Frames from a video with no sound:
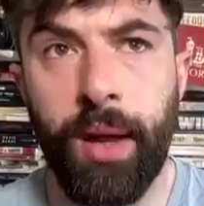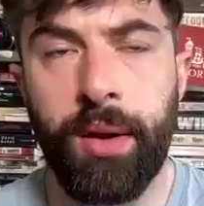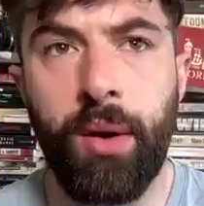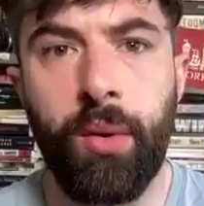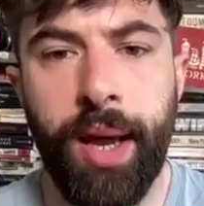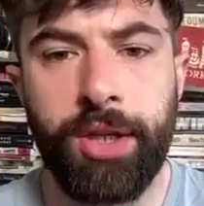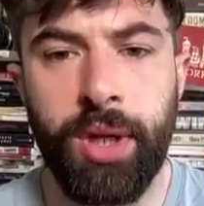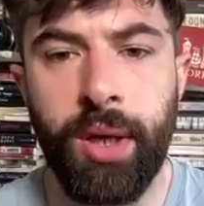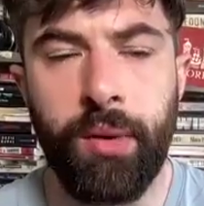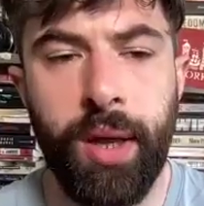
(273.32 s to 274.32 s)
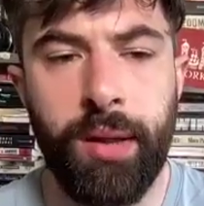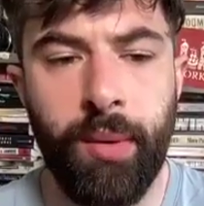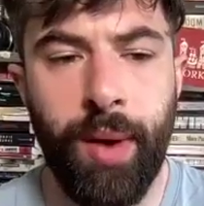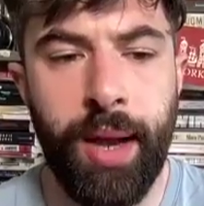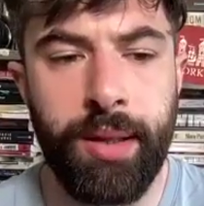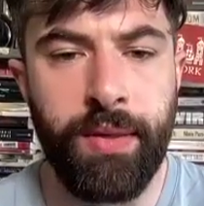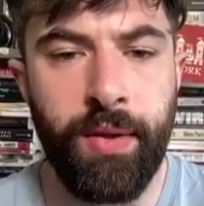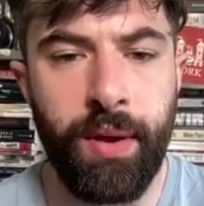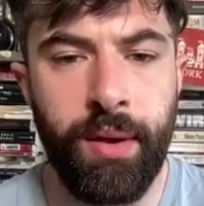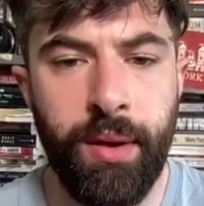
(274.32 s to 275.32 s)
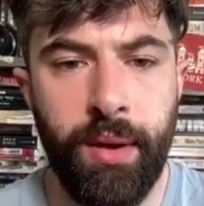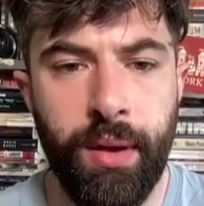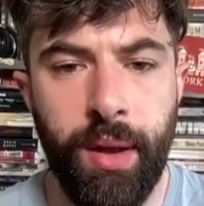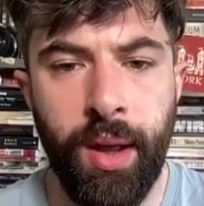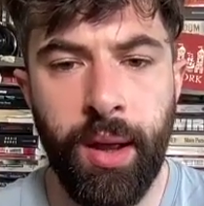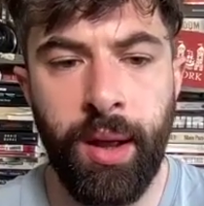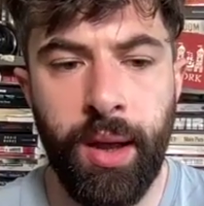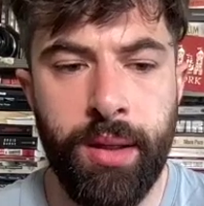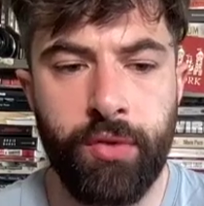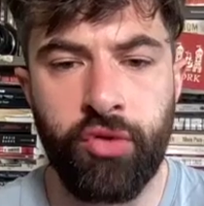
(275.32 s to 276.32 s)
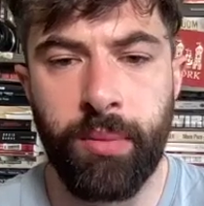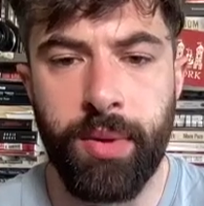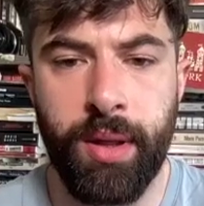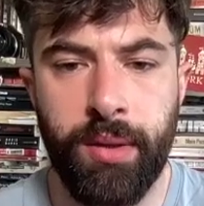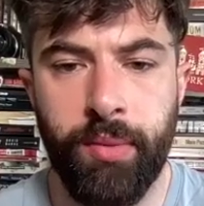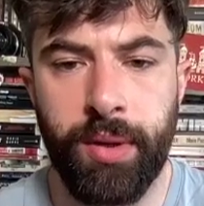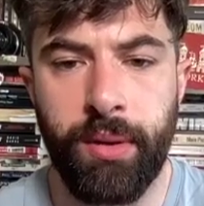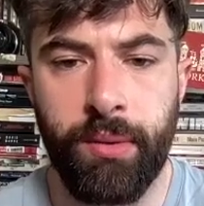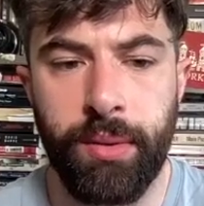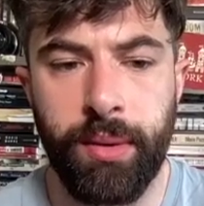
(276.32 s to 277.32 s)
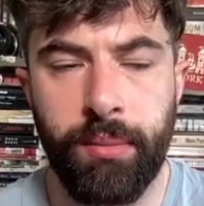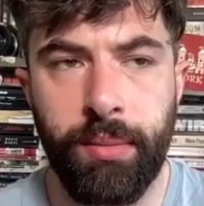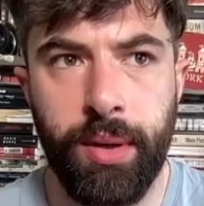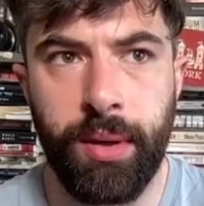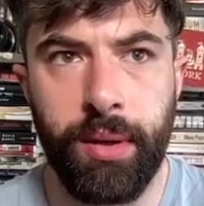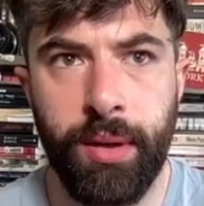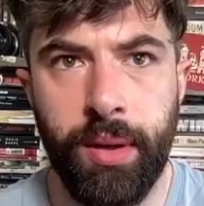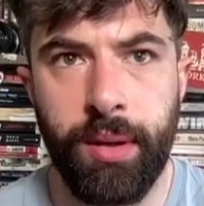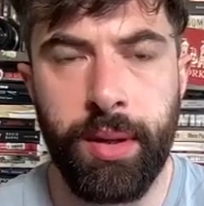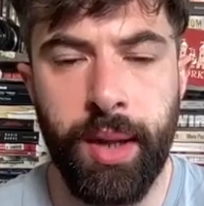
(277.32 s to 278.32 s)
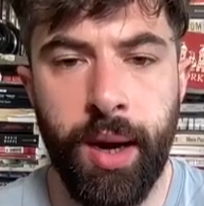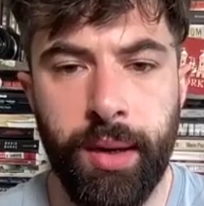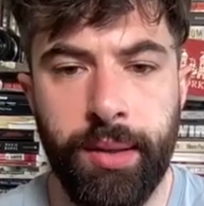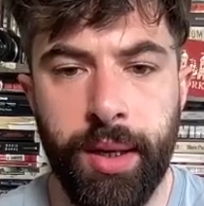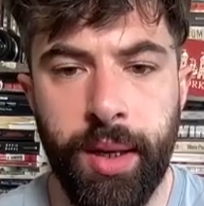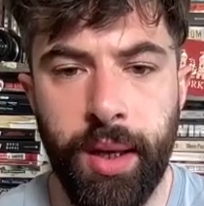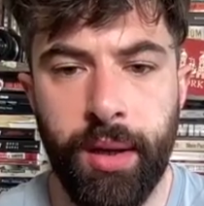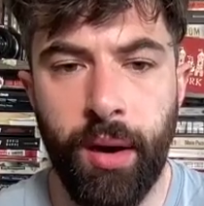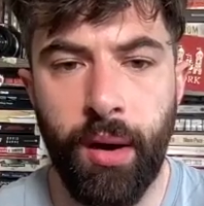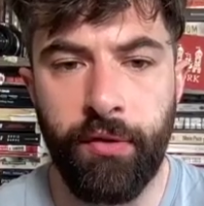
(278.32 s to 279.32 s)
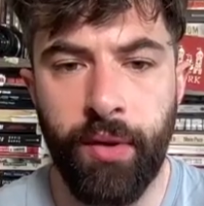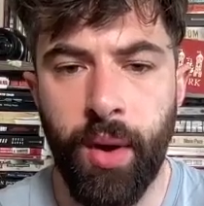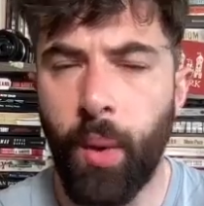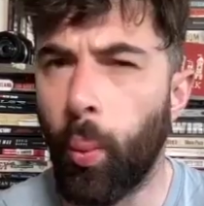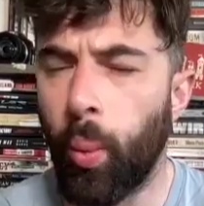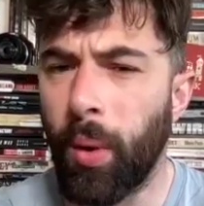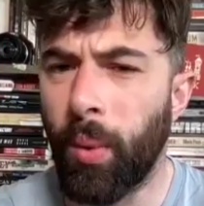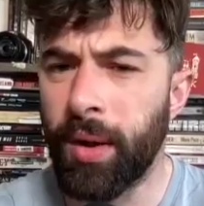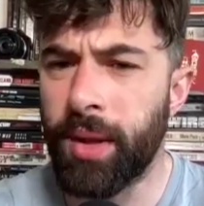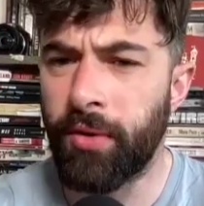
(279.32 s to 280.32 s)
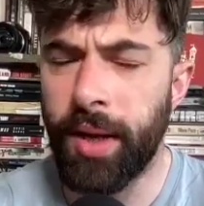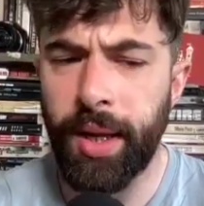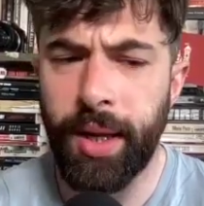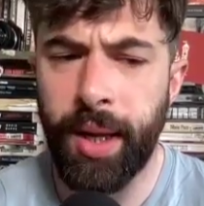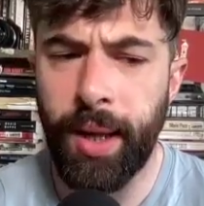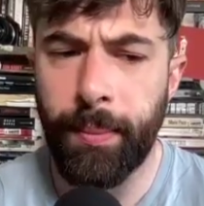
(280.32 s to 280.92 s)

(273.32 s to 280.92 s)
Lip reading: that note, actually, okay, so as the troubles as we know them kind of started to kick off, was there any